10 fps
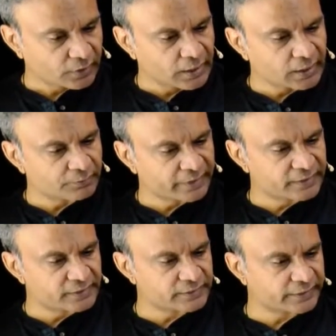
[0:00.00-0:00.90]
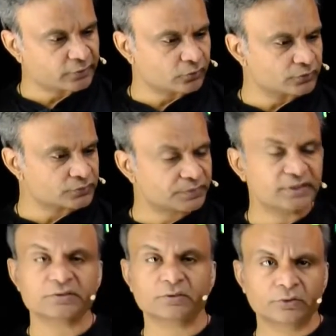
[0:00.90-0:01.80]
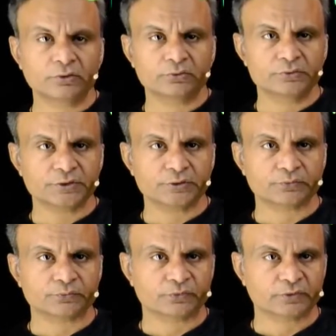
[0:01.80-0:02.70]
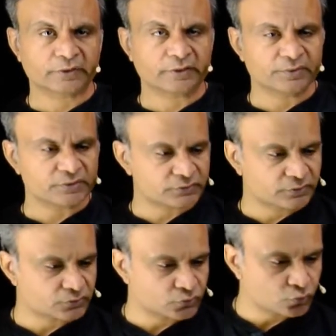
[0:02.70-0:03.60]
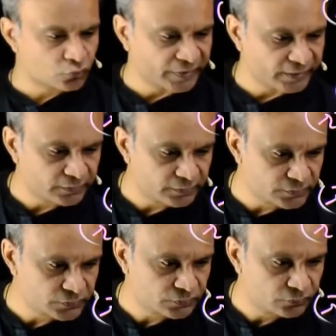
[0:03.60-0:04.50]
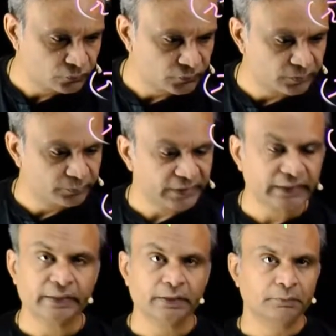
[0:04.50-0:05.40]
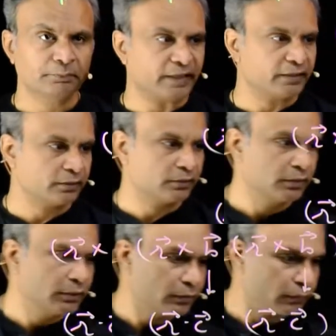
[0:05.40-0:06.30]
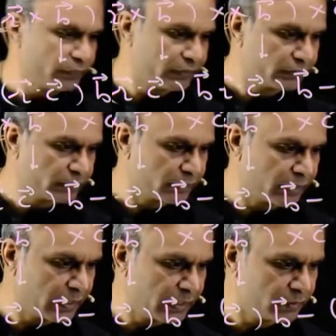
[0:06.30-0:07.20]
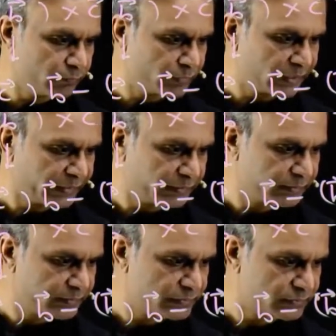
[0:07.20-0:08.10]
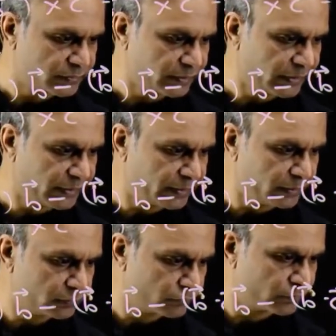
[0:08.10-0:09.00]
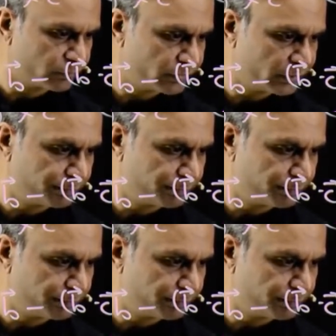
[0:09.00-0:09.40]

R minus A cross B is equal to 0. That means these two vectors will be parallel. Vector R minus A will be